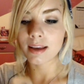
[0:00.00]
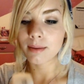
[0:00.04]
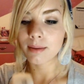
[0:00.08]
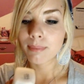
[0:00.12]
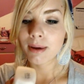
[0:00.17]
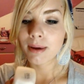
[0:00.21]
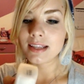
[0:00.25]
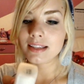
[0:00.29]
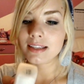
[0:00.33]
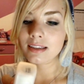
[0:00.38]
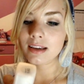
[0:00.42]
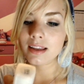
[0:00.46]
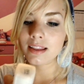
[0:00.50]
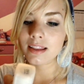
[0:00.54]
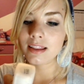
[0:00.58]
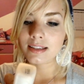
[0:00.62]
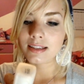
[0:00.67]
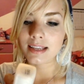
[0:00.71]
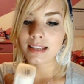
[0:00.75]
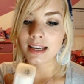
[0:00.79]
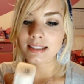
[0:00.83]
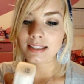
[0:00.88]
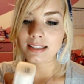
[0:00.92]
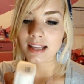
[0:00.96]
basically
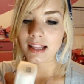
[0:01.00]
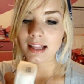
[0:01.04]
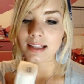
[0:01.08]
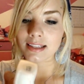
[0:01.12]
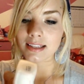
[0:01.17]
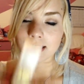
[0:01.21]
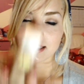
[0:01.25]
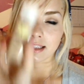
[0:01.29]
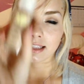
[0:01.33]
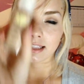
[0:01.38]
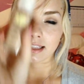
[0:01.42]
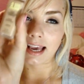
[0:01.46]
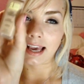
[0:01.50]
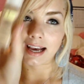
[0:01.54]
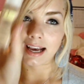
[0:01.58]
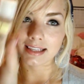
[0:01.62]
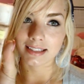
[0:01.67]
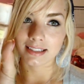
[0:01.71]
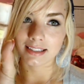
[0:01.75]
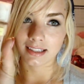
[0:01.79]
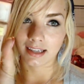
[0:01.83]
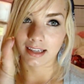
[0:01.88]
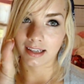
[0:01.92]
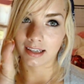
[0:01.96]
this has salicylic
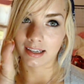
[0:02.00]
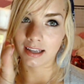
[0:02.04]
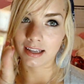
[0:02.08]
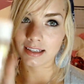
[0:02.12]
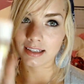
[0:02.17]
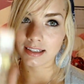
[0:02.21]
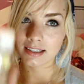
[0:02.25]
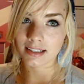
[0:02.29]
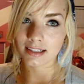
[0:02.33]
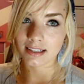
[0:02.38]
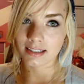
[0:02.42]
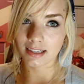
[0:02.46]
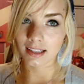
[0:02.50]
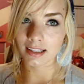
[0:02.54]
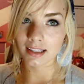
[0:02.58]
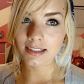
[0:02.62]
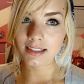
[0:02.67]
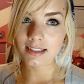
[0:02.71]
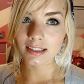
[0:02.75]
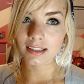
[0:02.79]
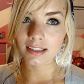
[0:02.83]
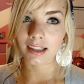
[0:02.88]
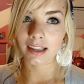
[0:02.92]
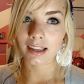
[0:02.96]
acid in it, and
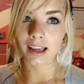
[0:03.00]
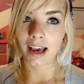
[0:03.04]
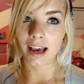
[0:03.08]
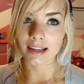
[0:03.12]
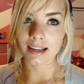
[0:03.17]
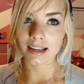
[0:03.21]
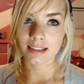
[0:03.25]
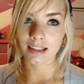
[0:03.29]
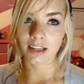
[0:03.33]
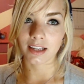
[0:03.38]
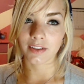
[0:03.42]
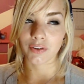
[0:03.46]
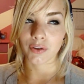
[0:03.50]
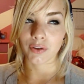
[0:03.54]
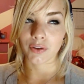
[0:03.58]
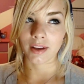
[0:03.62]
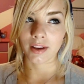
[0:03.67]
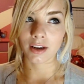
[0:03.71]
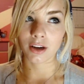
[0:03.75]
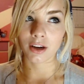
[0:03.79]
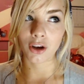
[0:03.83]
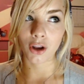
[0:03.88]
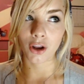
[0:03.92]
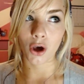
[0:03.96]
salicylic acid, if you
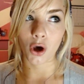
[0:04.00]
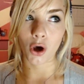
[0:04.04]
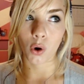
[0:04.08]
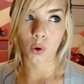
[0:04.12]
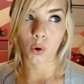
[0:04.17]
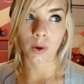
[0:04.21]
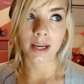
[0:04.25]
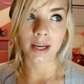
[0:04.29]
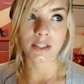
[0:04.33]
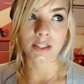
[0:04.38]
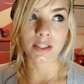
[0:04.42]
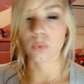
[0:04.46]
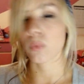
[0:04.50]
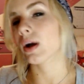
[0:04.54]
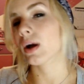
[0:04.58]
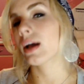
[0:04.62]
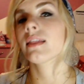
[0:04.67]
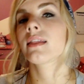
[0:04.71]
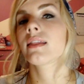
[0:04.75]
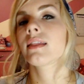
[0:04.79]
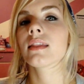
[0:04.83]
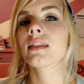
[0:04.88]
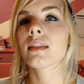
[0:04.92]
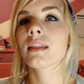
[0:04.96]
didn't know, is
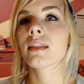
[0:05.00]
what